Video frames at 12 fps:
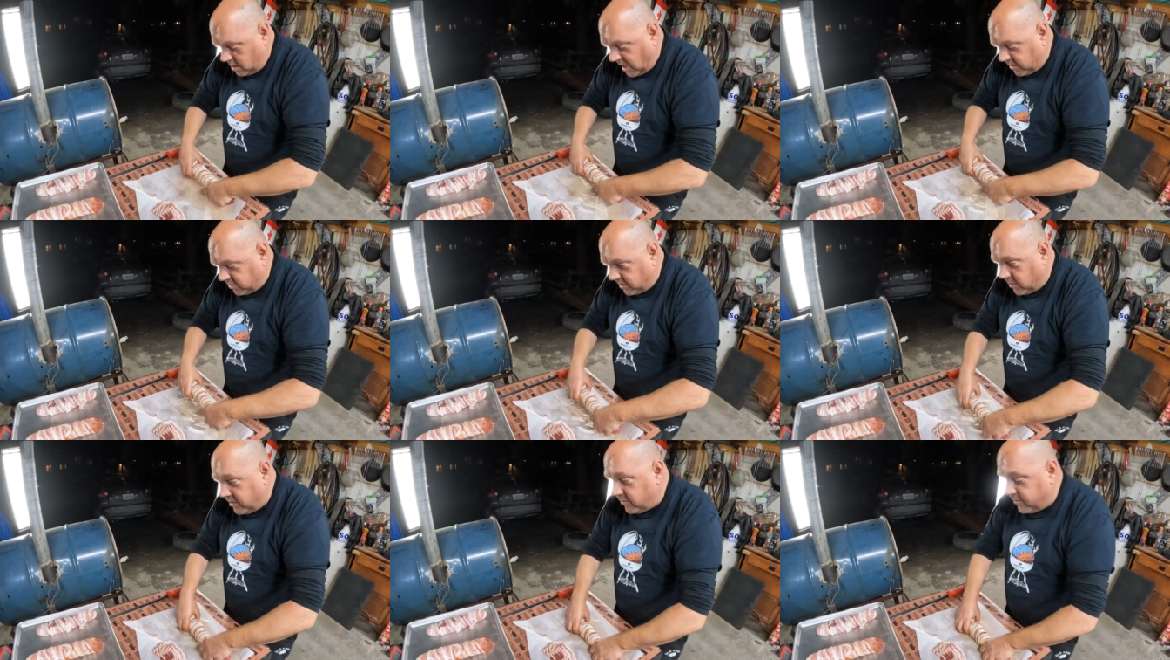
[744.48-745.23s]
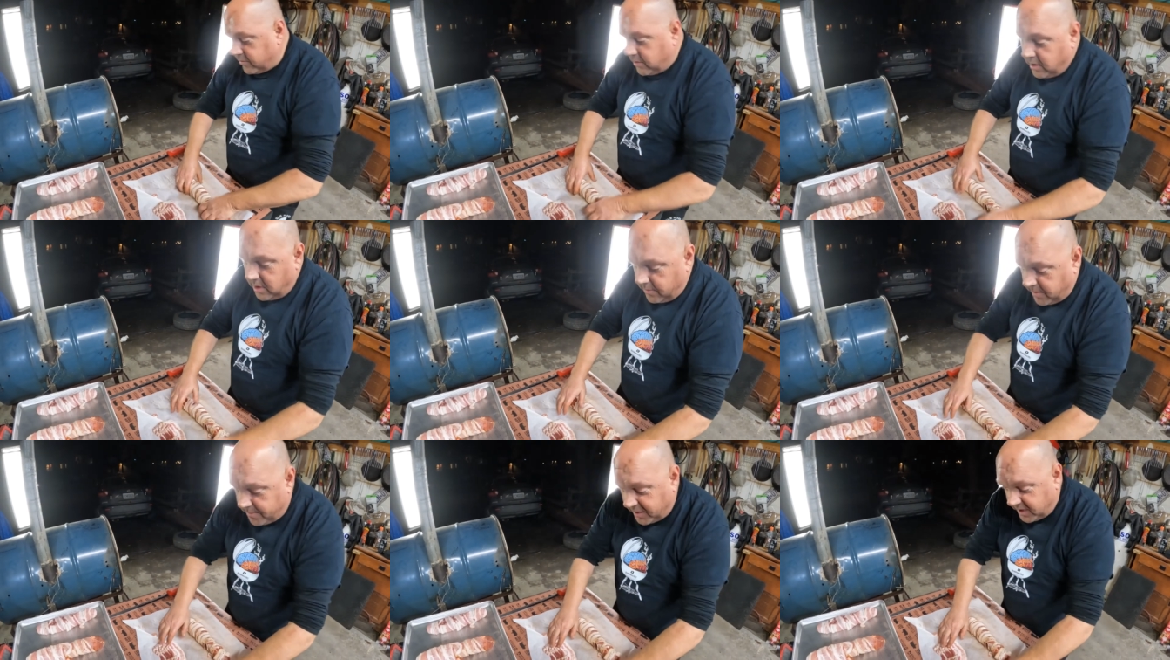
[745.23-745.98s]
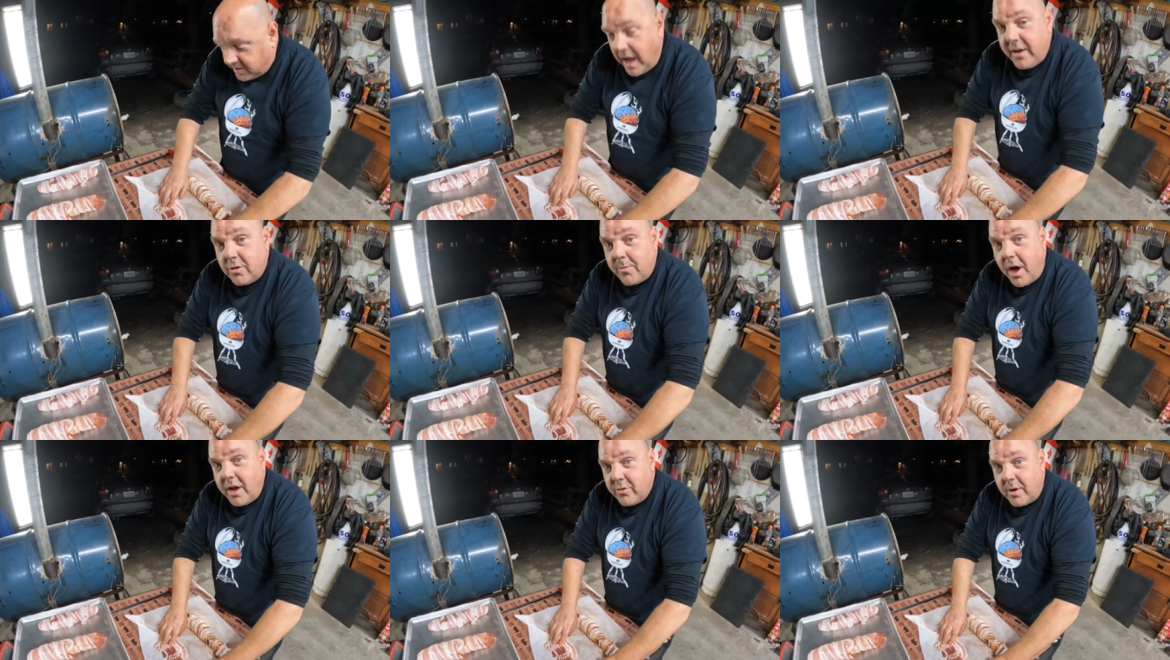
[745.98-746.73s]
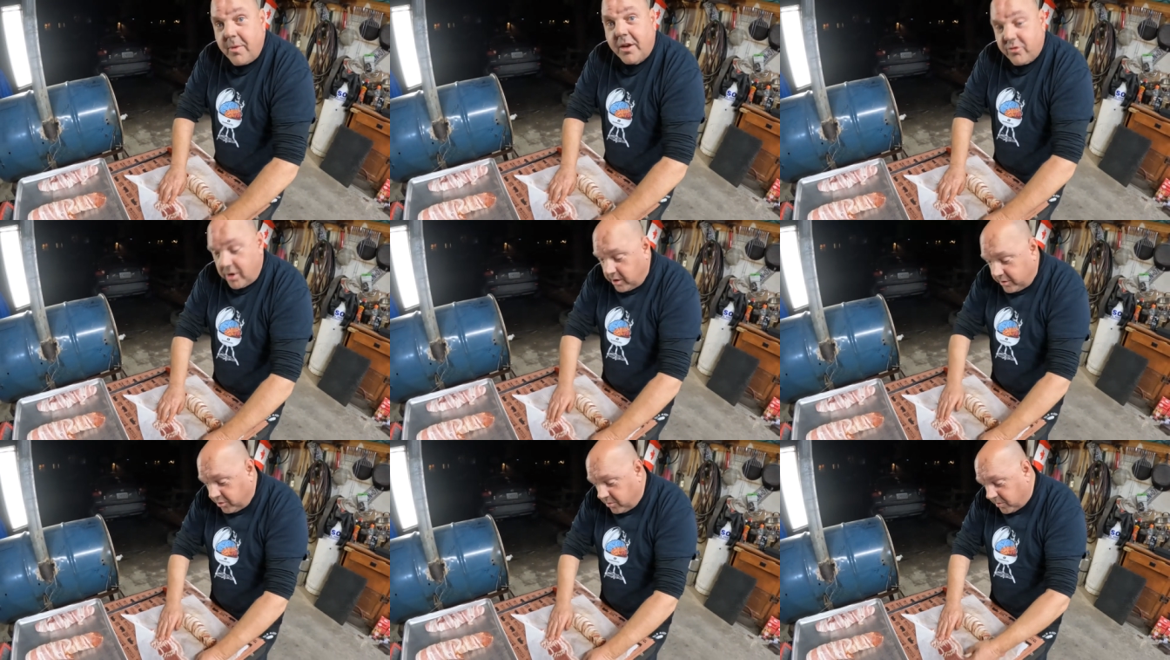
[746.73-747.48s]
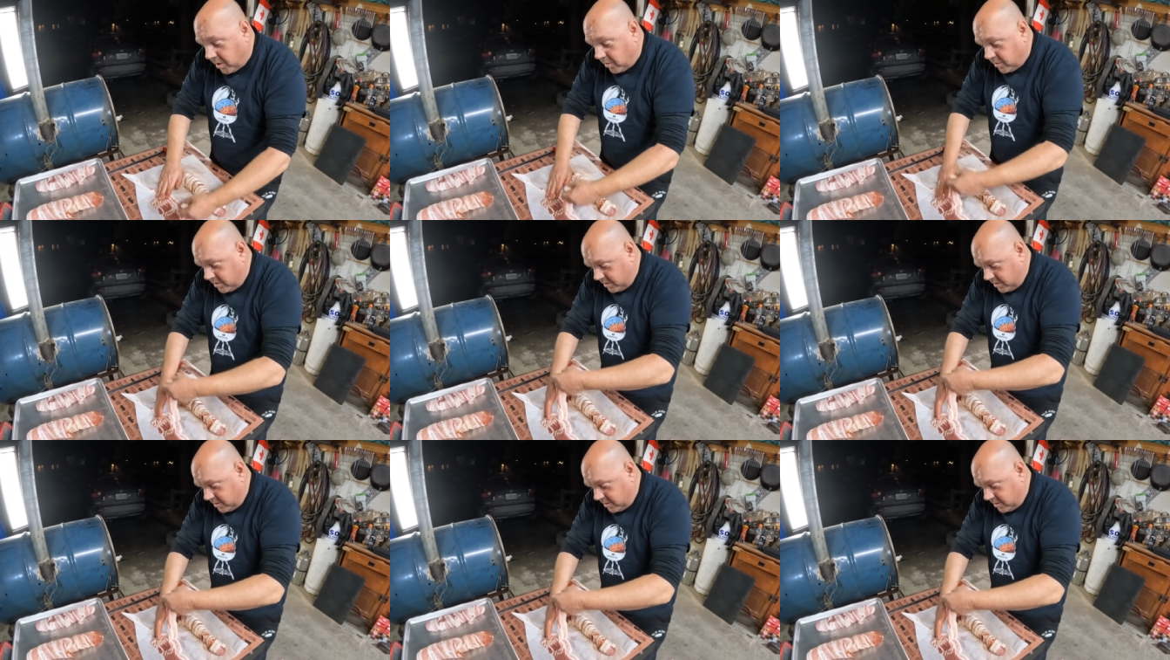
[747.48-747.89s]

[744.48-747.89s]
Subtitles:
Actually, it was my buddy Daniel Baudry. Big shout out to you, bro.